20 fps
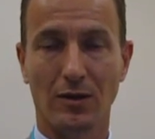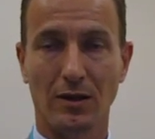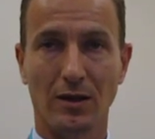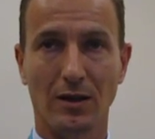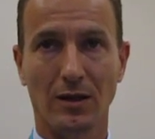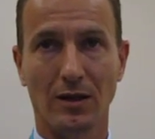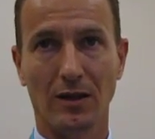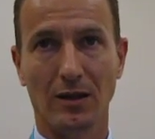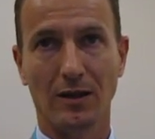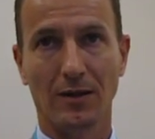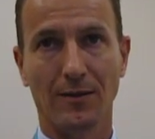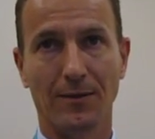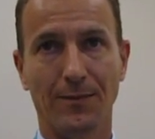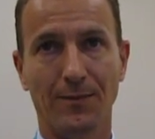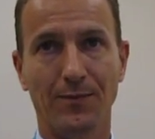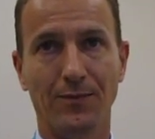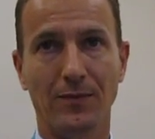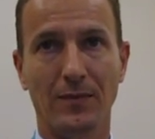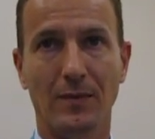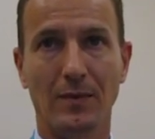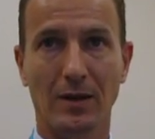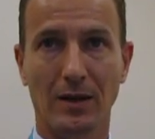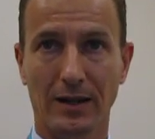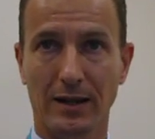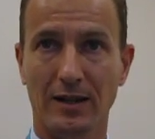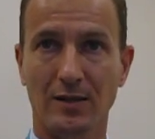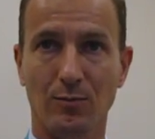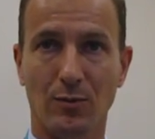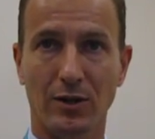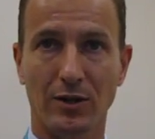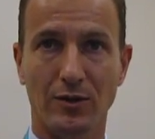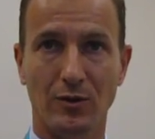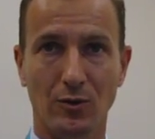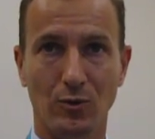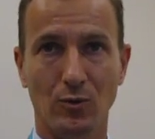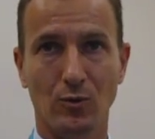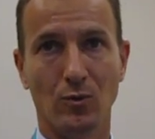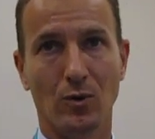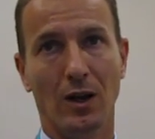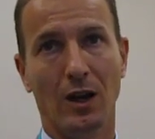um, Lynx Mark
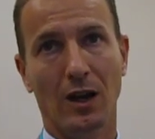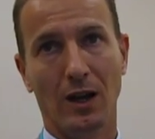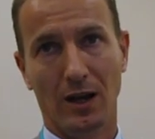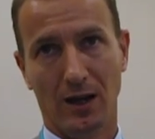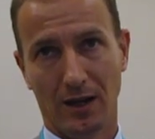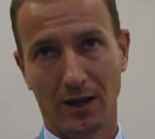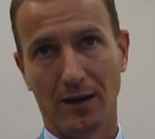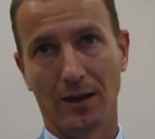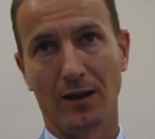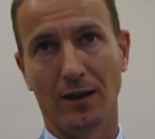two, mm-hmm.